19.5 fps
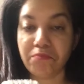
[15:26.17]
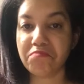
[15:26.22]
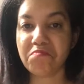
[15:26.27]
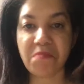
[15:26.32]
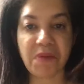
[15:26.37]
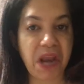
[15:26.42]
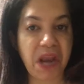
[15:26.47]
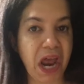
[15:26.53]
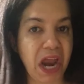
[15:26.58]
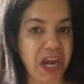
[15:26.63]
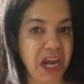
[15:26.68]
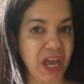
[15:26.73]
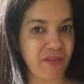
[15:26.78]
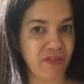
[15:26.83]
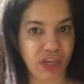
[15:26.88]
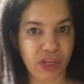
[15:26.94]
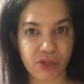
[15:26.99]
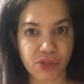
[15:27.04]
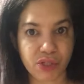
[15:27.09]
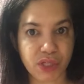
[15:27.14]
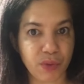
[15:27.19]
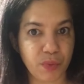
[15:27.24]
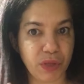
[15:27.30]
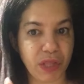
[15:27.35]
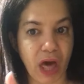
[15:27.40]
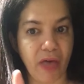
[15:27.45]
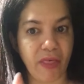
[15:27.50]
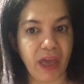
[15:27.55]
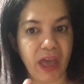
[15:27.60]
but I never use it
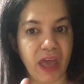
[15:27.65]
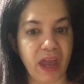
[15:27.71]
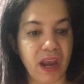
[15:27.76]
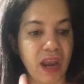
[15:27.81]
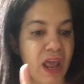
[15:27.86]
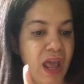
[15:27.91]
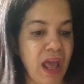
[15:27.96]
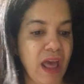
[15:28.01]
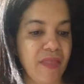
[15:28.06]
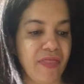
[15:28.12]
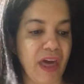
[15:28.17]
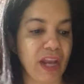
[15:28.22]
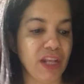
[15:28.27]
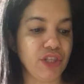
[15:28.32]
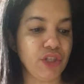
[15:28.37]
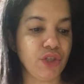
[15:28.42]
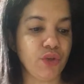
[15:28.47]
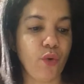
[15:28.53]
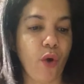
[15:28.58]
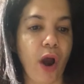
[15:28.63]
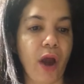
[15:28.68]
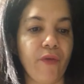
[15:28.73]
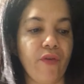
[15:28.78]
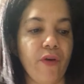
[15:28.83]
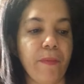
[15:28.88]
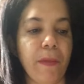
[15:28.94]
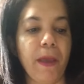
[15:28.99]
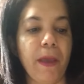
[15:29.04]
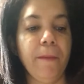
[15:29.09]
without the head. That is too hard
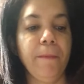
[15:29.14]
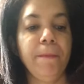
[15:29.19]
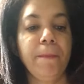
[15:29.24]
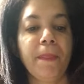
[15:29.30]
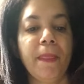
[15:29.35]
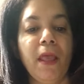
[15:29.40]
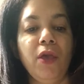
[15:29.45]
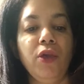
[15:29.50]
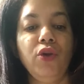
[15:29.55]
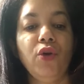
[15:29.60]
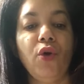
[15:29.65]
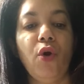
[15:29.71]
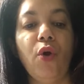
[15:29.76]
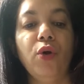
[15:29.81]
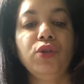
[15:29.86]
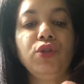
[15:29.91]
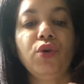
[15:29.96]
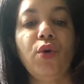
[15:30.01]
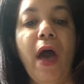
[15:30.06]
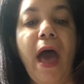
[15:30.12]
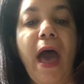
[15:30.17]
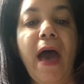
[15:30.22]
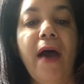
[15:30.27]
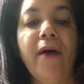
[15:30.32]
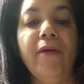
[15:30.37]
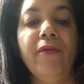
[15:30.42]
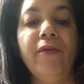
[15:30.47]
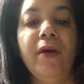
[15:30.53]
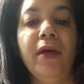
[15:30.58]
for me. You also
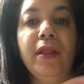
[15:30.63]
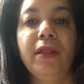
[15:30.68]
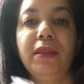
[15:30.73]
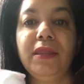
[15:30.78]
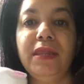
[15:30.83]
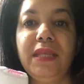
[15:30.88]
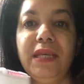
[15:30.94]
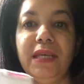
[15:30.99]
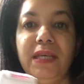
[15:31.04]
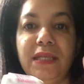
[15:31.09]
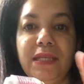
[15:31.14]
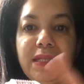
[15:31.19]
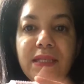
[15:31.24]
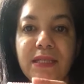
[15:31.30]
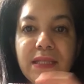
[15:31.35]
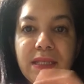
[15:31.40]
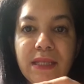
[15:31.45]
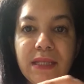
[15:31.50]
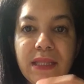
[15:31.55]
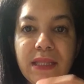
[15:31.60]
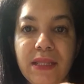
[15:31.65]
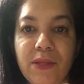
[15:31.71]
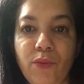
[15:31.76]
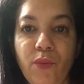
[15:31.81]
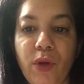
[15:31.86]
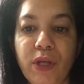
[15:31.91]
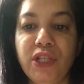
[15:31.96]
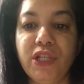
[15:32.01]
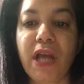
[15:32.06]
have this,
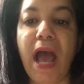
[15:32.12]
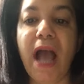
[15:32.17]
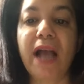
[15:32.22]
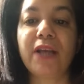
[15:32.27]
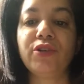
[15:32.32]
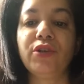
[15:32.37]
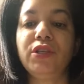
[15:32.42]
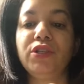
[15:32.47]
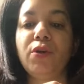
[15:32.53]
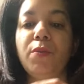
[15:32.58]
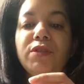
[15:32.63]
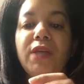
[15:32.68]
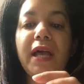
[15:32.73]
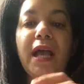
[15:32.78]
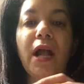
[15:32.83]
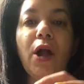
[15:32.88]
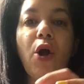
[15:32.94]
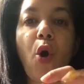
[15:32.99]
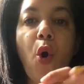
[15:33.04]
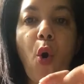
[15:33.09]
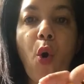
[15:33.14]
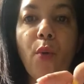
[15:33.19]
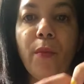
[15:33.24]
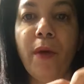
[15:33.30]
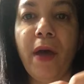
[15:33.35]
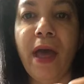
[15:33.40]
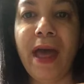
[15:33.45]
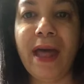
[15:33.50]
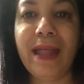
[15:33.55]
which actually is almost like a
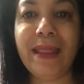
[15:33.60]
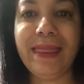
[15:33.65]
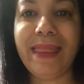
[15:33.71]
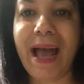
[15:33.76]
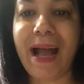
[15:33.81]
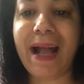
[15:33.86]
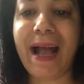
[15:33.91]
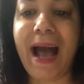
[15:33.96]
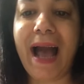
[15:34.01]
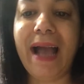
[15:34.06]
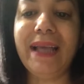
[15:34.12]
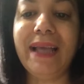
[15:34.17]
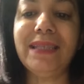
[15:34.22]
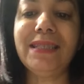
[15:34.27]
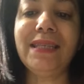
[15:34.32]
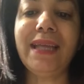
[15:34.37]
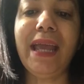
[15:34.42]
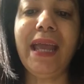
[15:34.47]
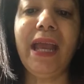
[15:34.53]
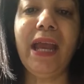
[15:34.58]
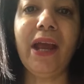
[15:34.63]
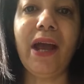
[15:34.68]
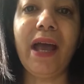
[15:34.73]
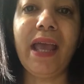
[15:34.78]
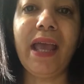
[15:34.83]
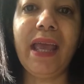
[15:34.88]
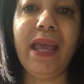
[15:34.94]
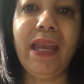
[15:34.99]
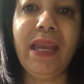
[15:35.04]
comb that guides the
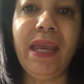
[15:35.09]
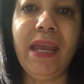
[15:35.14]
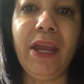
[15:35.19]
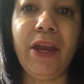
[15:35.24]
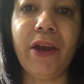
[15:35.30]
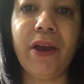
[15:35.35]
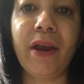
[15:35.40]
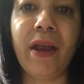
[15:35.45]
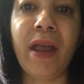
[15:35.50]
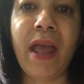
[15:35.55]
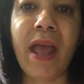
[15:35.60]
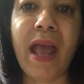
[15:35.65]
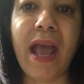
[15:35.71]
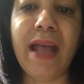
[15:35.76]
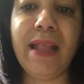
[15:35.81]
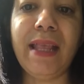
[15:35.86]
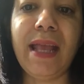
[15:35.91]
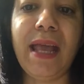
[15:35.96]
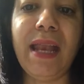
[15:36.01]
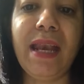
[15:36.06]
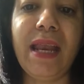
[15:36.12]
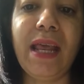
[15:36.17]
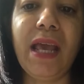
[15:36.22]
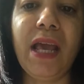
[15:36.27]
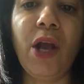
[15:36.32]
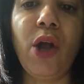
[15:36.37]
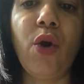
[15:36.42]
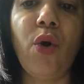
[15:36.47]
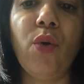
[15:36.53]
hair in here, and then
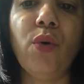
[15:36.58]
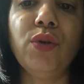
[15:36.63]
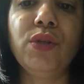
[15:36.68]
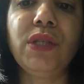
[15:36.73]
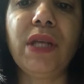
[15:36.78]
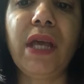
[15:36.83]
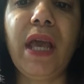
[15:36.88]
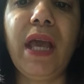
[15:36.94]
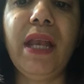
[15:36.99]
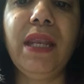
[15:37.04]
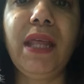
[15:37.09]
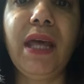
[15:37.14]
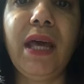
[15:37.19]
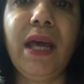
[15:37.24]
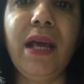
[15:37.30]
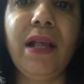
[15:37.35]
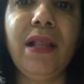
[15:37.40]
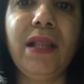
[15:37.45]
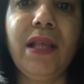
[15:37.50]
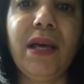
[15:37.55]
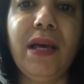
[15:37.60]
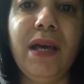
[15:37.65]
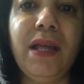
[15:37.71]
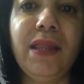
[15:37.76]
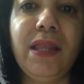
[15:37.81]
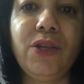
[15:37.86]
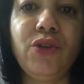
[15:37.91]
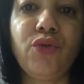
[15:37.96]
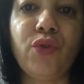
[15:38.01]
it goes in
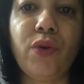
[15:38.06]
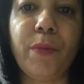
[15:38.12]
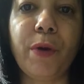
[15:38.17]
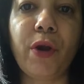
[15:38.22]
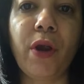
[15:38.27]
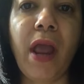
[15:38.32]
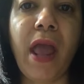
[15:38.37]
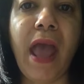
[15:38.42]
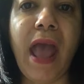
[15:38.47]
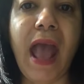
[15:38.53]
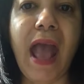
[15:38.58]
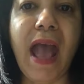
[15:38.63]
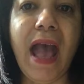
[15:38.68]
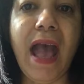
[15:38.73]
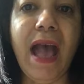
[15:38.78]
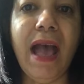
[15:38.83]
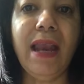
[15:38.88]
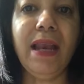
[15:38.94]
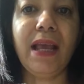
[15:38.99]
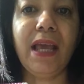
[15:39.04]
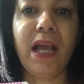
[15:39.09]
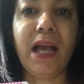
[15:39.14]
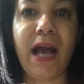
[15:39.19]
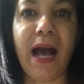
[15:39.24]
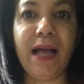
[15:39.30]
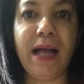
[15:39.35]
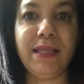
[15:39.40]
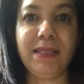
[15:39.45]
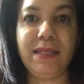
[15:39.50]
the trimmer, and it
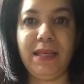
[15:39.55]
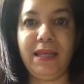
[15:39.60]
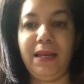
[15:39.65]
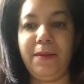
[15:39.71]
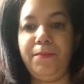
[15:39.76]
cuts it.